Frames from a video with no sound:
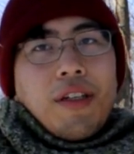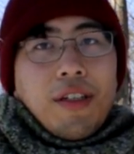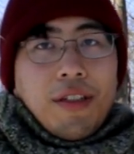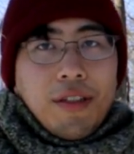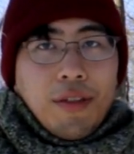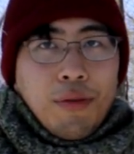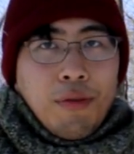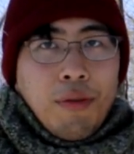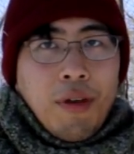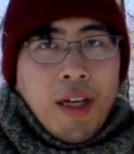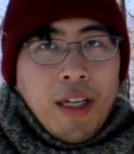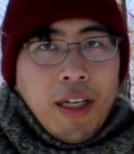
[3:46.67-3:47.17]
It
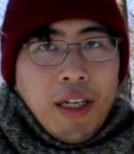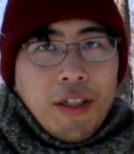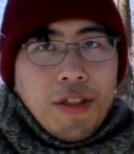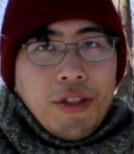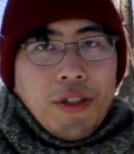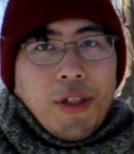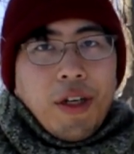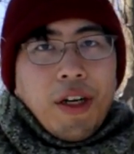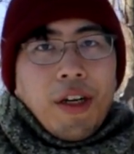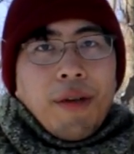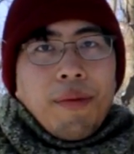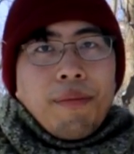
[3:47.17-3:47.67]
is a walnut
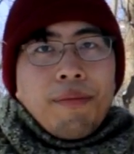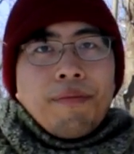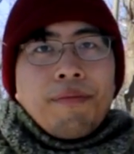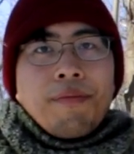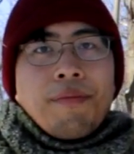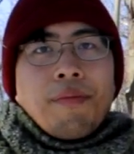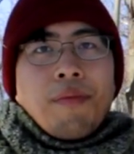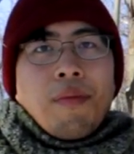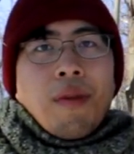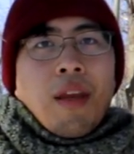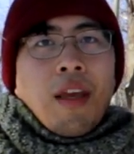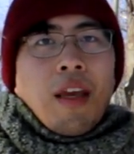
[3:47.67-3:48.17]
tree.
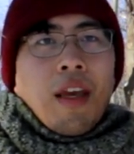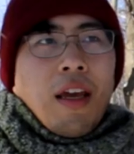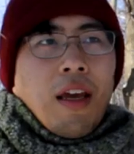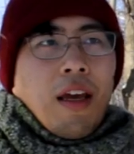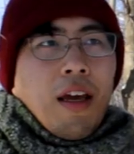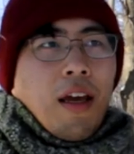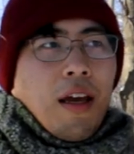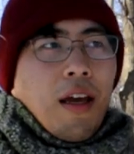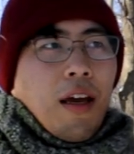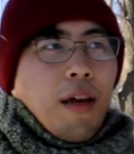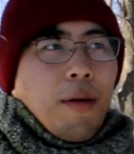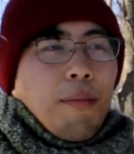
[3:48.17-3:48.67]

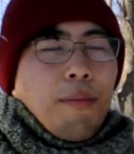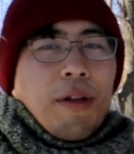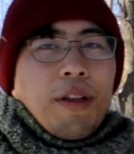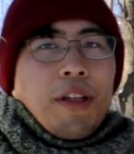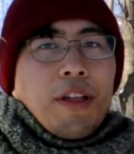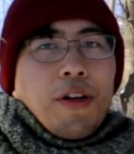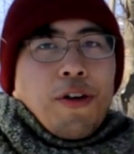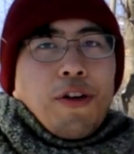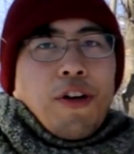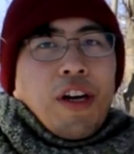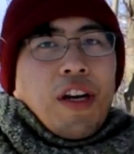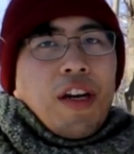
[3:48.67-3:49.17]

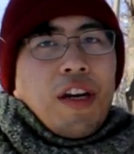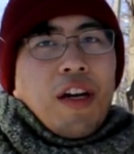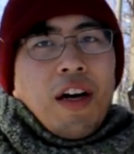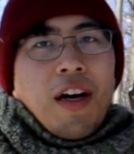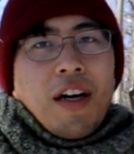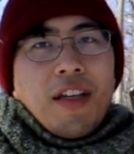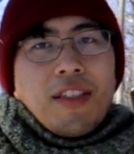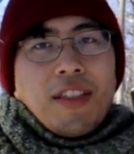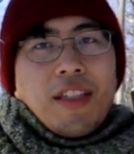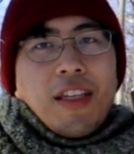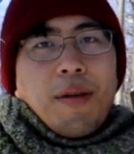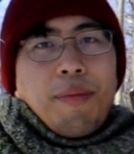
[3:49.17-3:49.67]
But the green
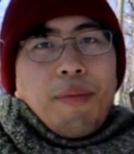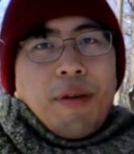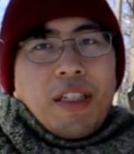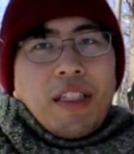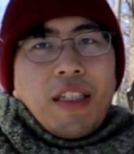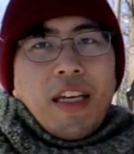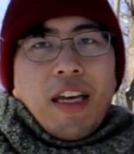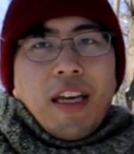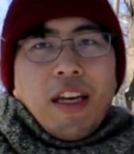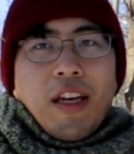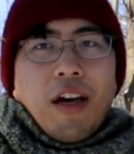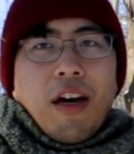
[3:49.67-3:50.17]
husk can be
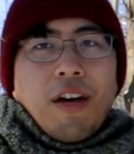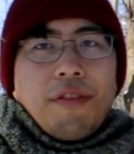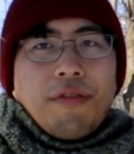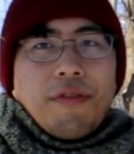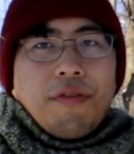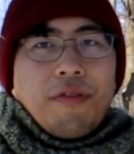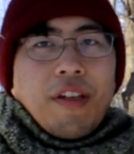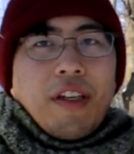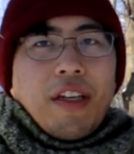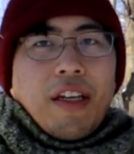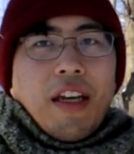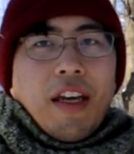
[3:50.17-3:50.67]
taken off
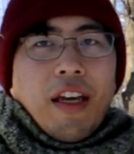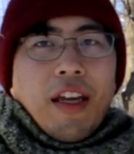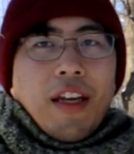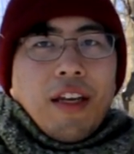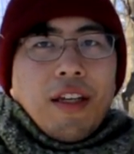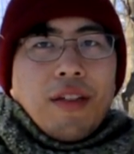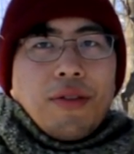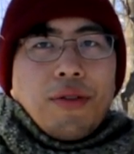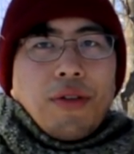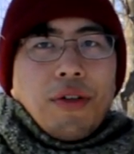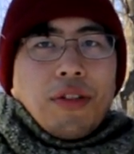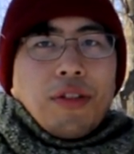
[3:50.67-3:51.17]
of it
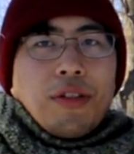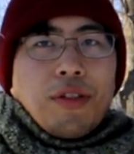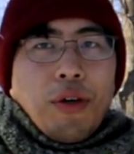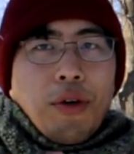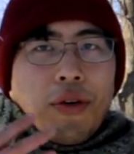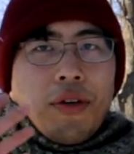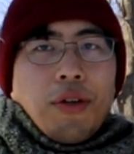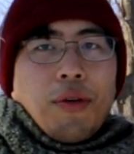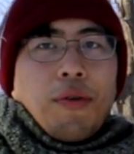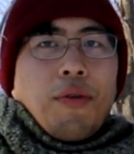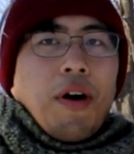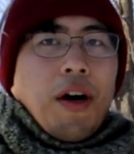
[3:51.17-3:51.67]
and sort of
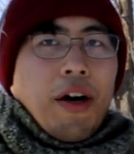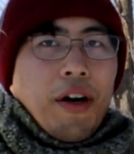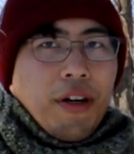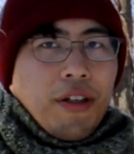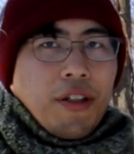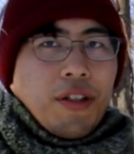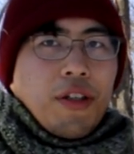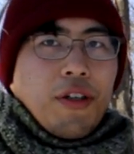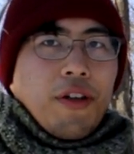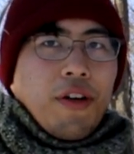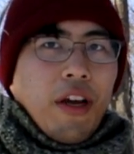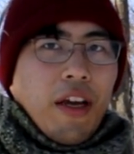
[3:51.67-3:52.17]
soaked in water
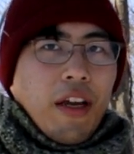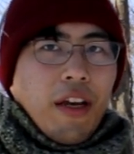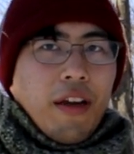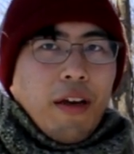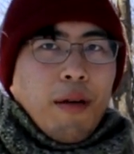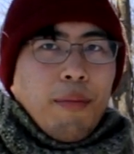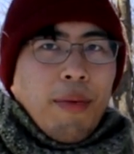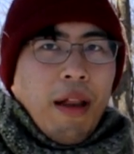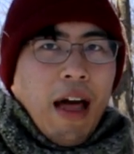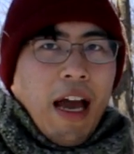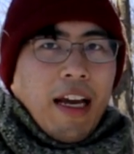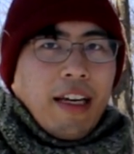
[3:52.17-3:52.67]
to create
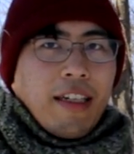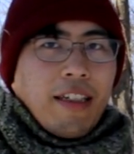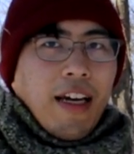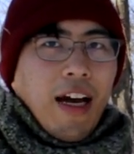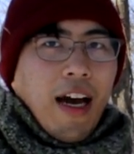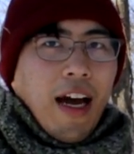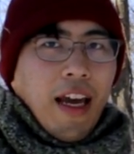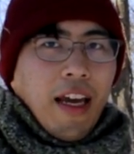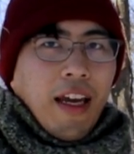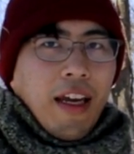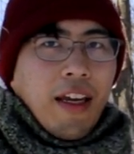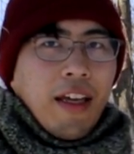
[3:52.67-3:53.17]
a black
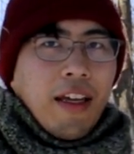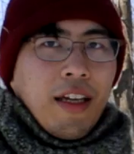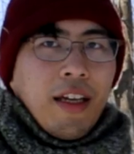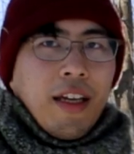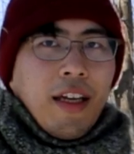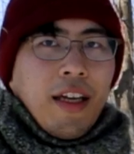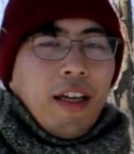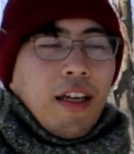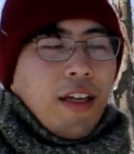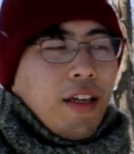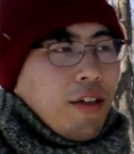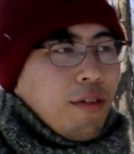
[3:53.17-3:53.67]
dye
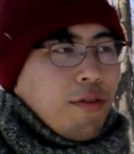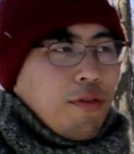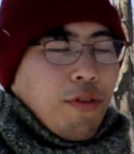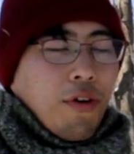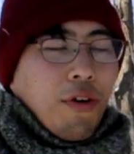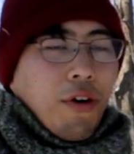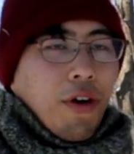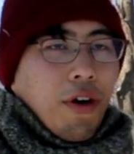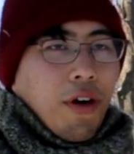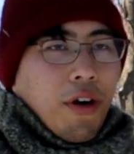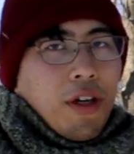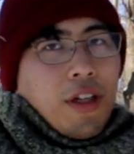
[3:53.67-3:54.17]

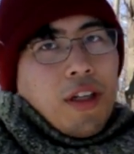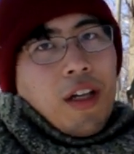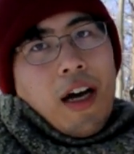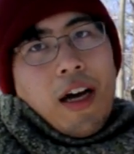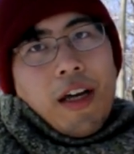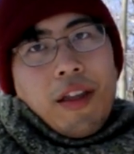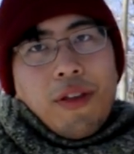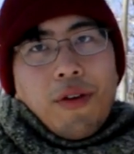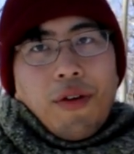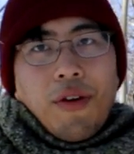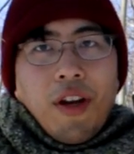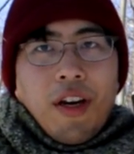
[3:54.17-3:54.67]
for
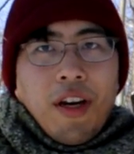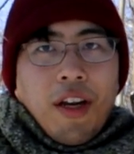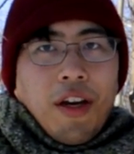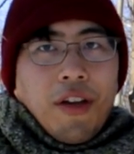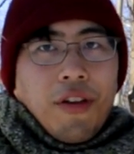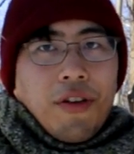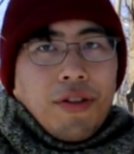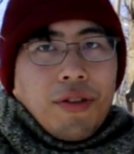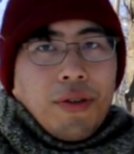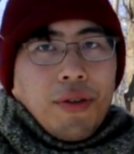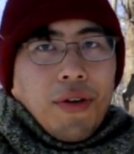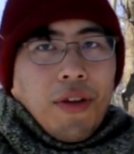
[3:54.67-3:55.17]
cloth or any
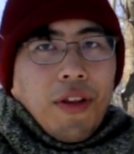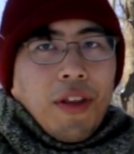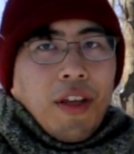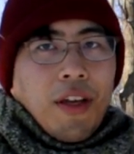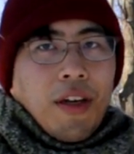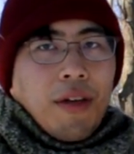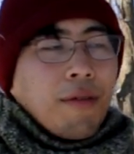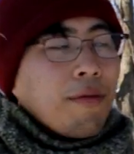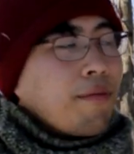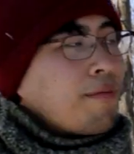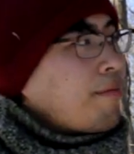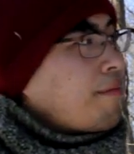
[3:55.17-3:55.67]
other sort of thing.